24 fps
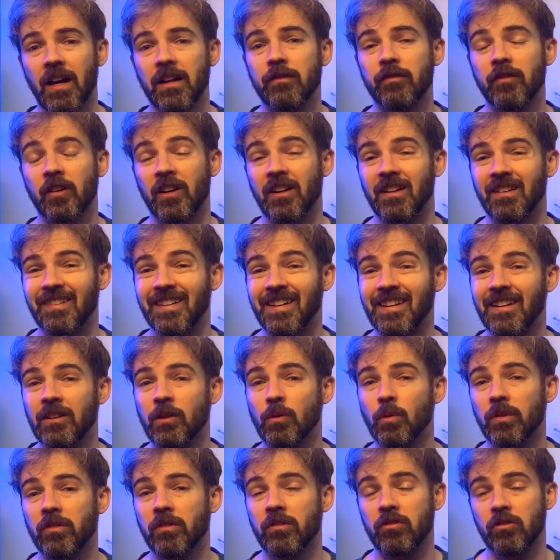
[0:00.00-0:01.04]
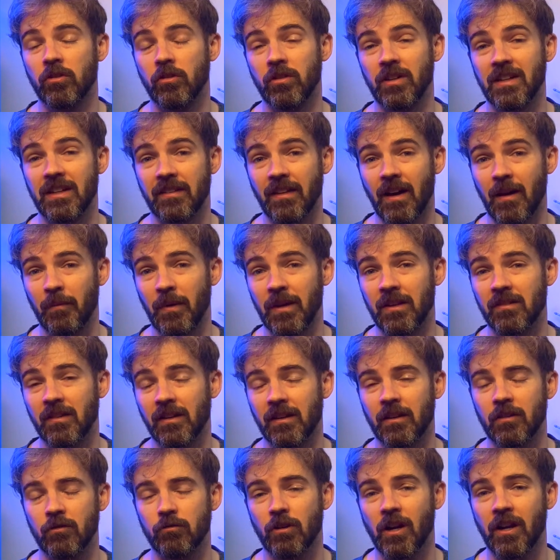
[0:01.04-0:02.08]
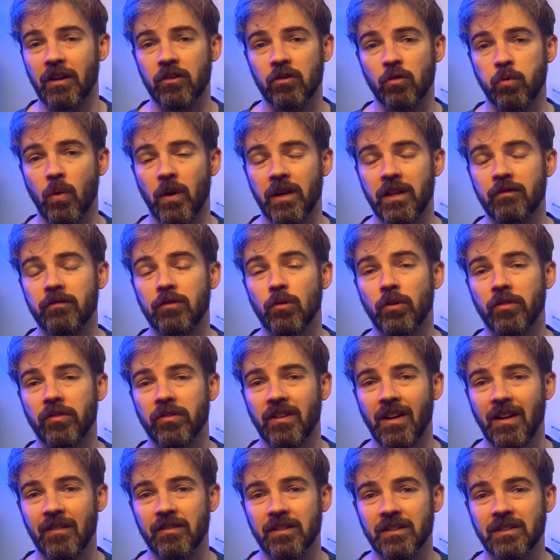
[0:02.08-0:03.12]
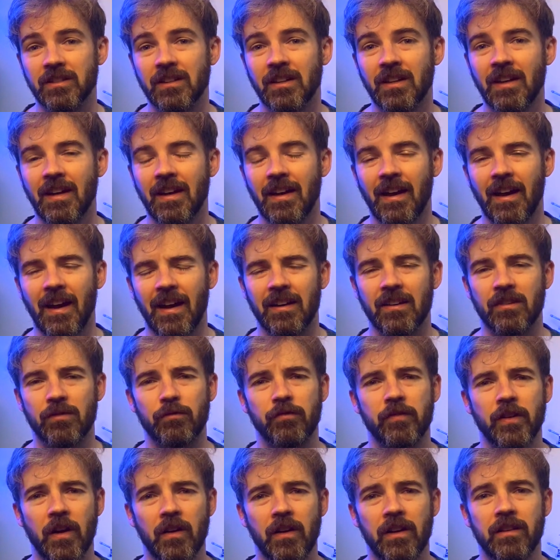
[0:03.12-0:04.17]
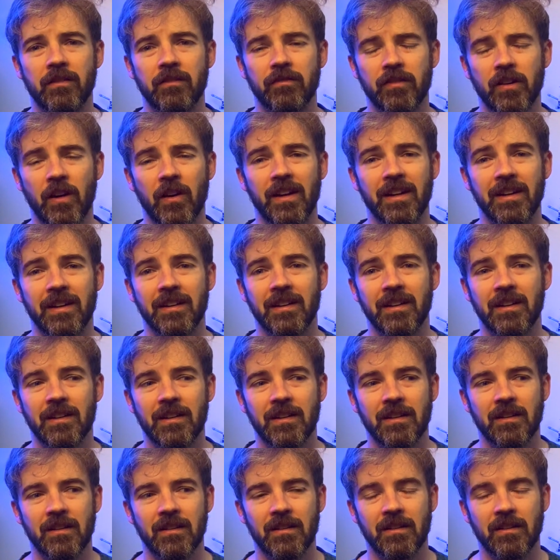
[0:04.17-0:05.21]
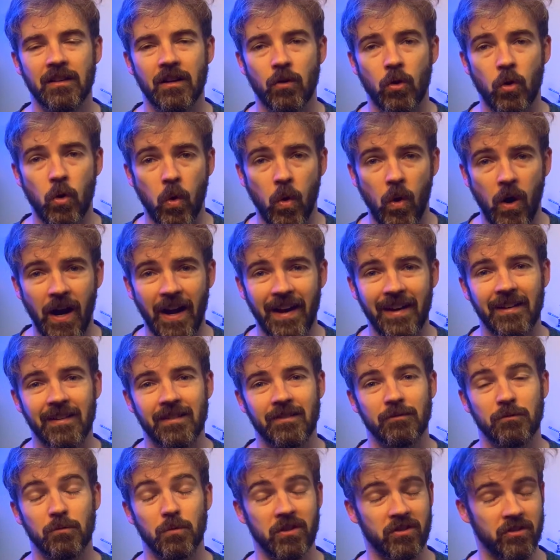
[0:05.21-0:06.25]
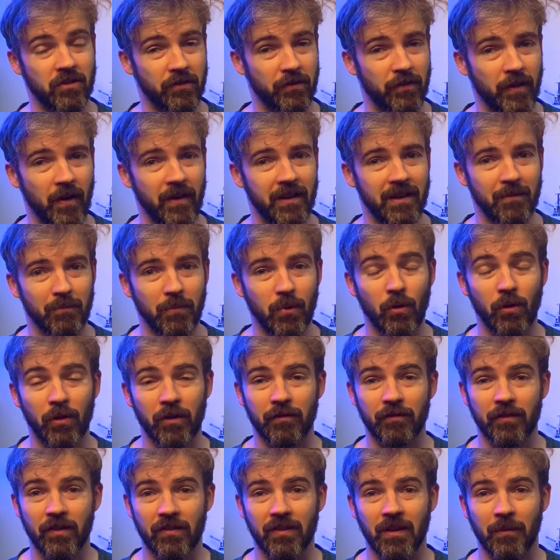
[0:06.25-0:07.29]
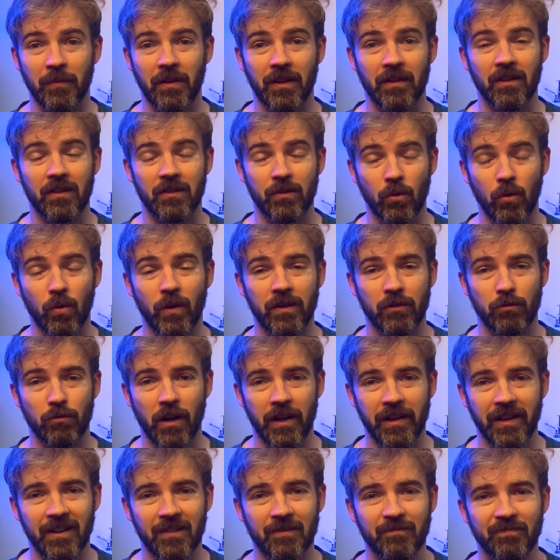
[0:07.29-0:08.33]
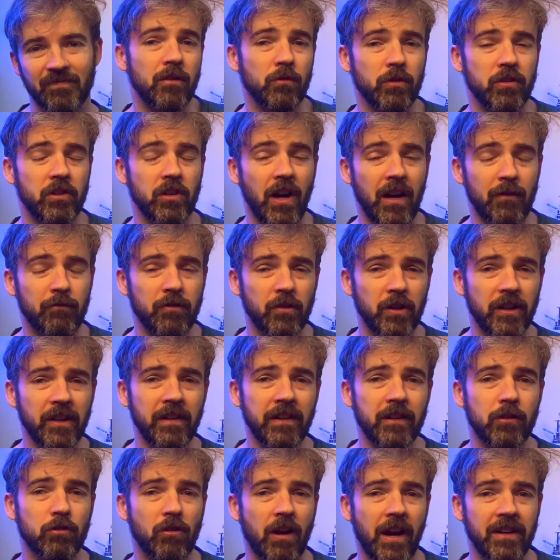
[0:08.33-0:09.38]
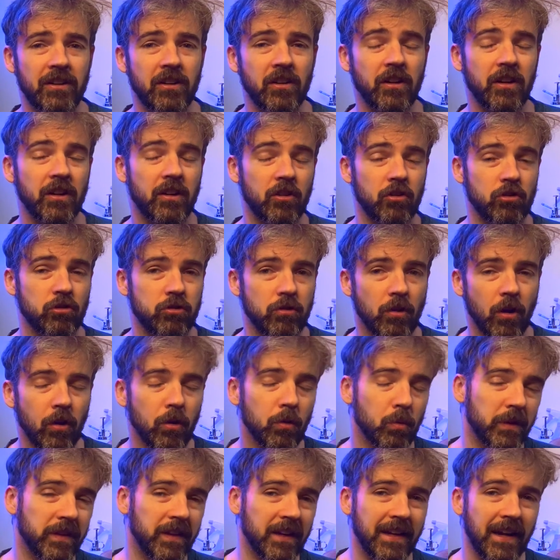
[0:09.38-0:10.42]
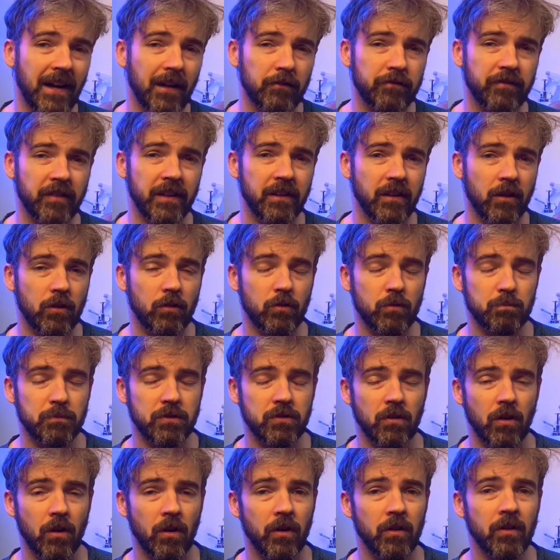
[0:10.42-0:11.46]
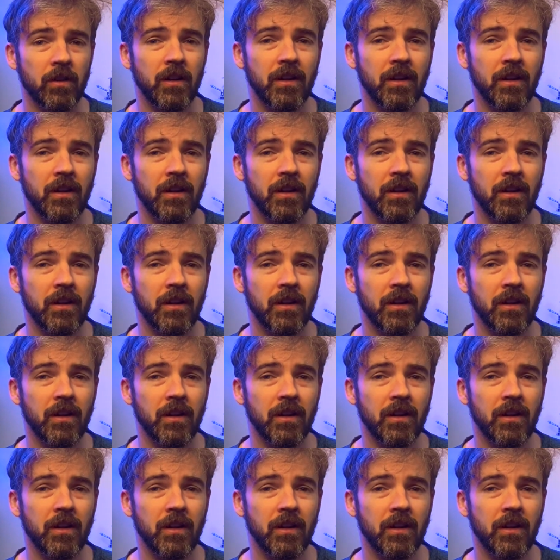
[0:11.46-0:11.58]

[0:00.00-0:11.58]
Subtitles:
for continuous duty. That means it can run 24/7 and it's very, very quiet, which is very important for something that's always running. You have really granular control with the Calcfeeder Pro.